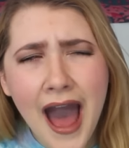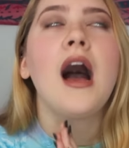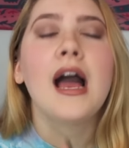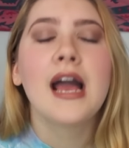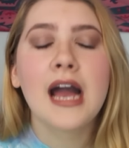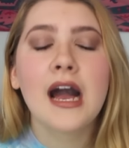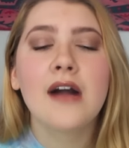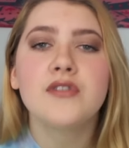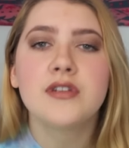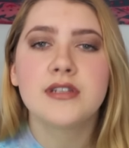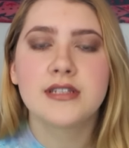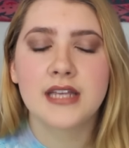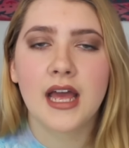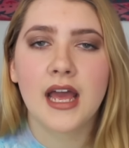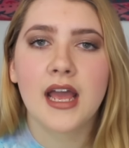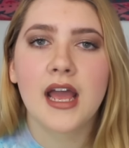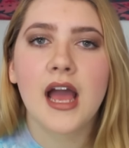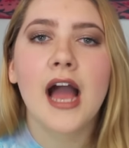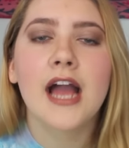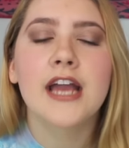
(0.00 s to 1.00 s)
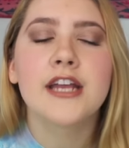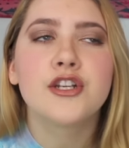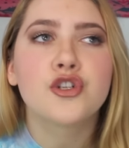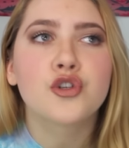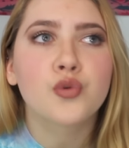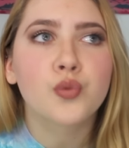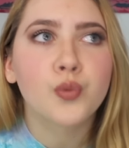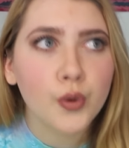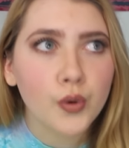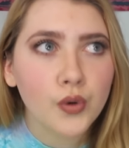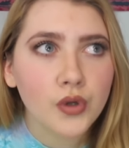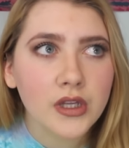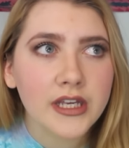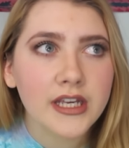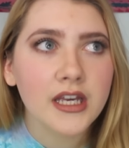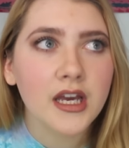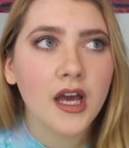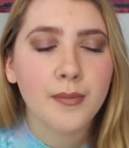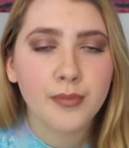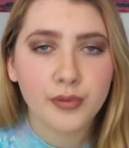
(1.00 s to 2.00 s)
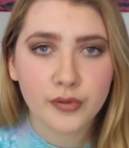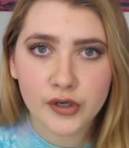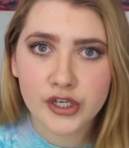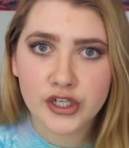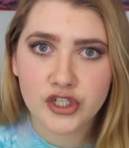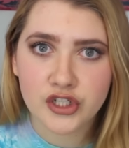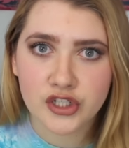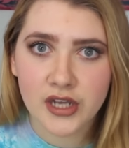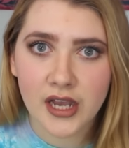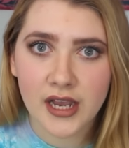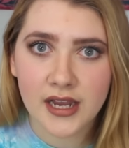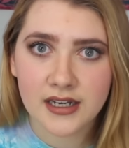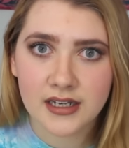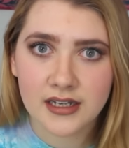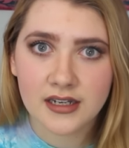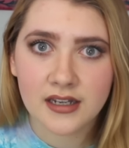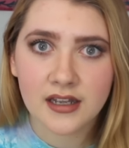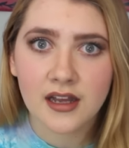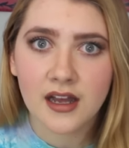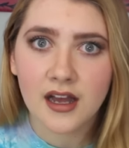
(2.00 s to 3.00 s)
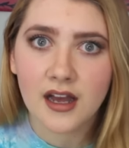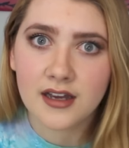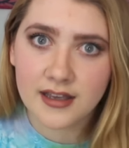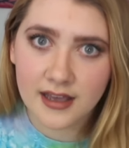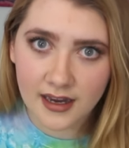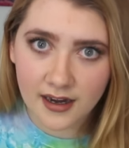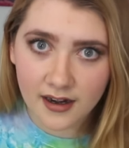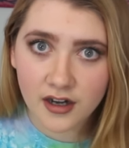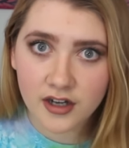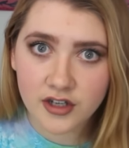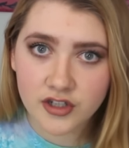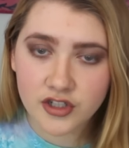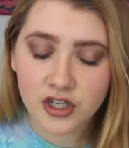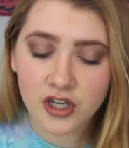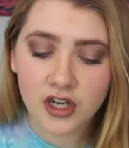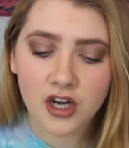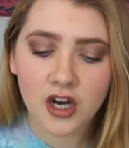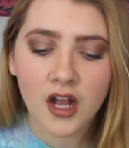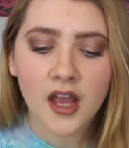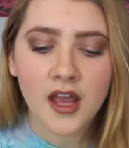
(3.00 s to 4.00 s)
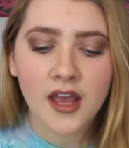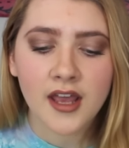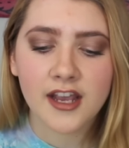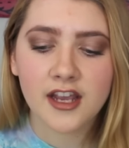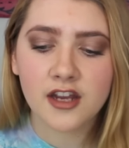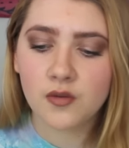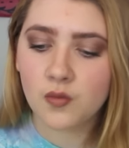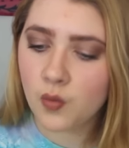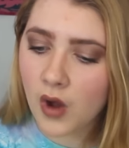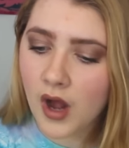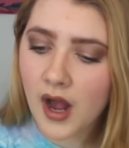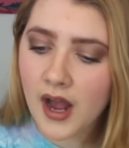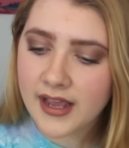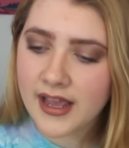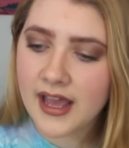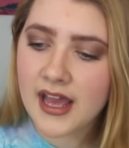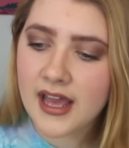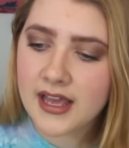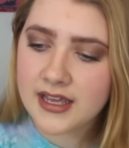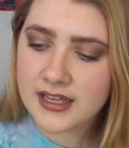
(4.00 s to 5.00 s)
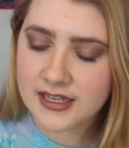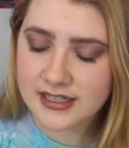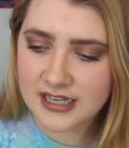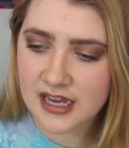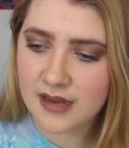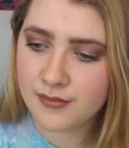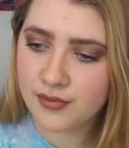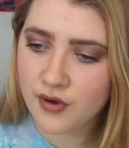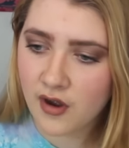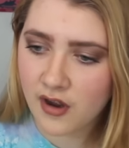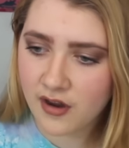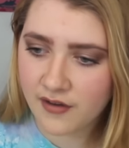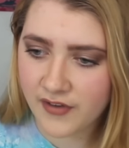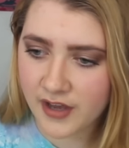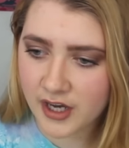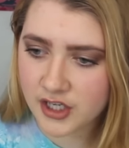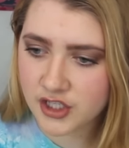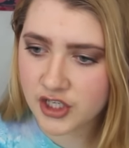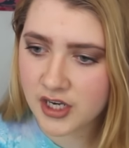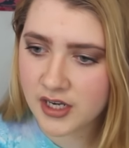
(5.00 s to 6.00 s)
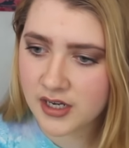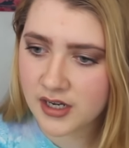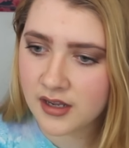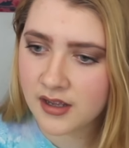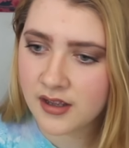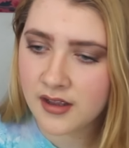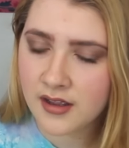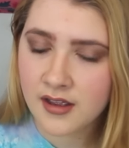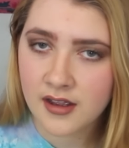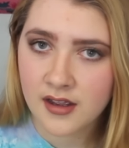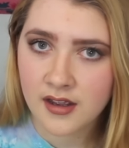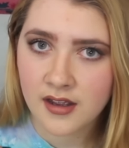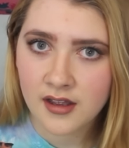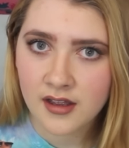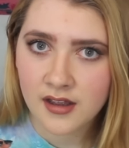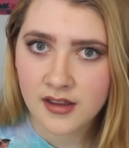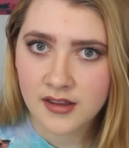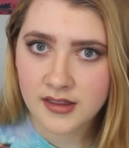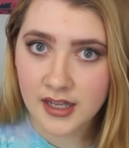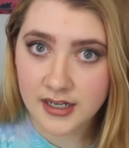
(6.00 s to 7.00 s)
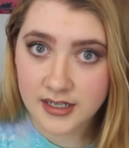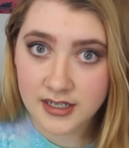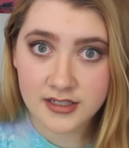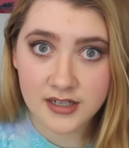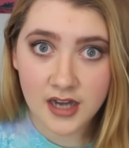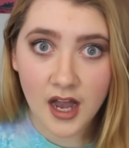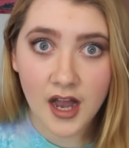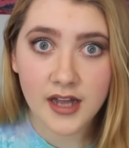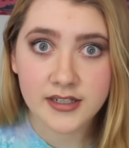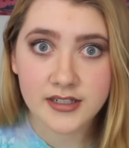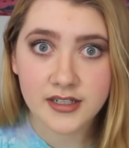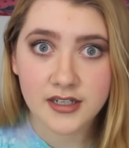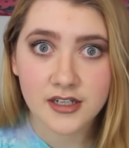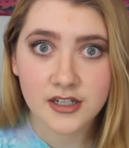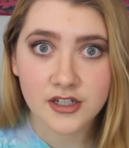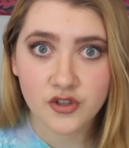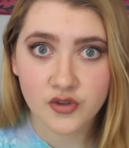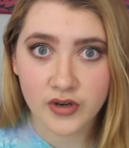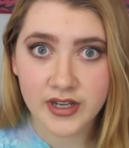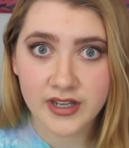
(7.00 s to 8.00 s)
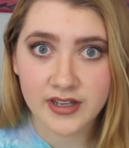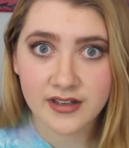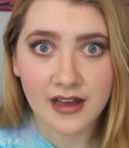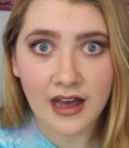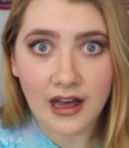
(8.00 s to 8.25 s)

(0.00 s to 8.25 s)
I have to say, I truly appreciated a character in YA contemporary fiction that does not drink